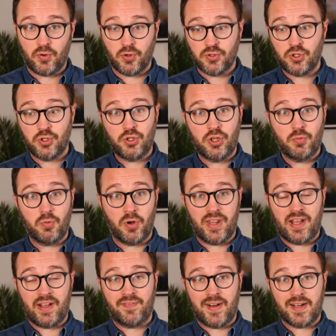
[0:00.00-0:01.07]
Do you want
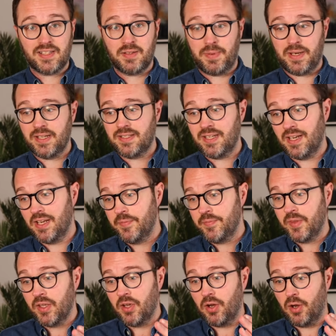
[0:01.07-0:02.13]
that flexibility
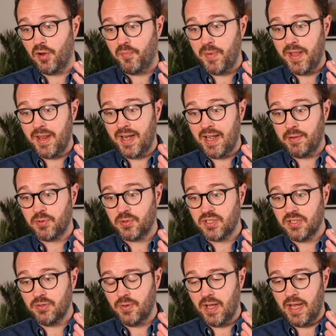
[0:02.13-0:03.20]
of being able
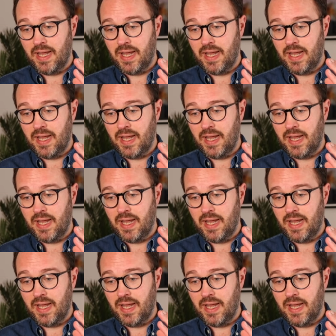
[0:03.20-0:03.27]
to